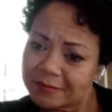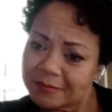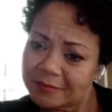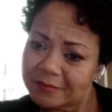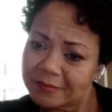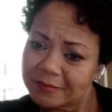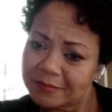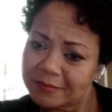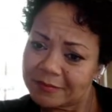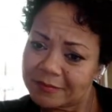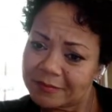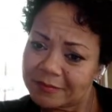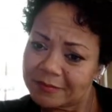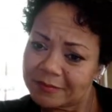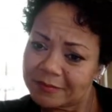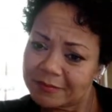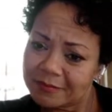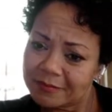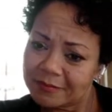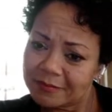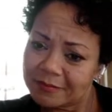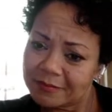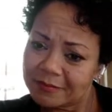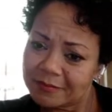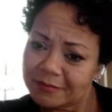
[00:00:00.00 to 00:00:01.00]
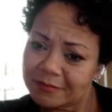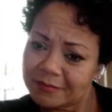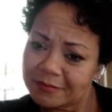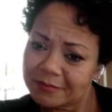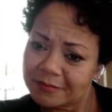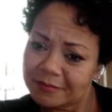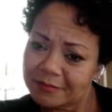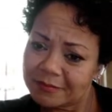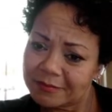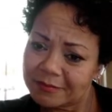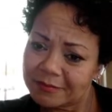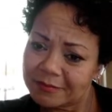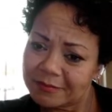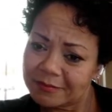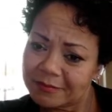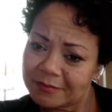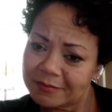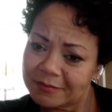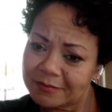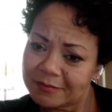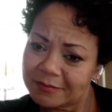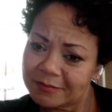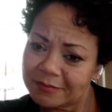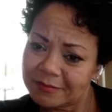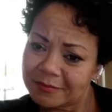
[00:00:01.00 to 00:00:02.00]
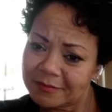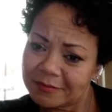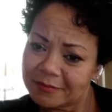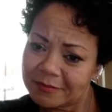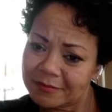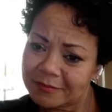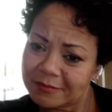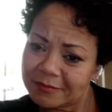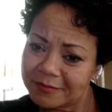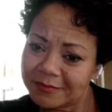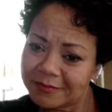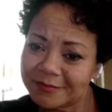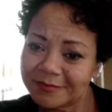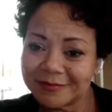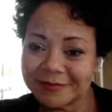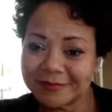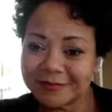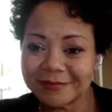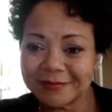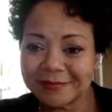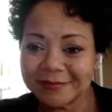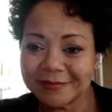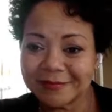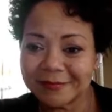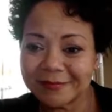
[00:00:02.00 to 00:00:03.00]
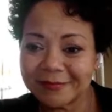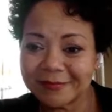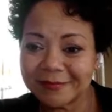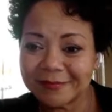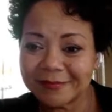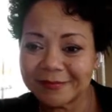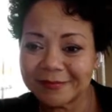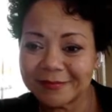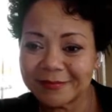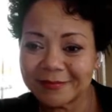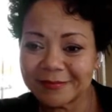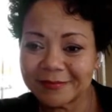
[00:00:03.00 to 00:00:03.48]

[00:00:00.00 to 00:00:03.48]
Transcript: This person isn't speaking.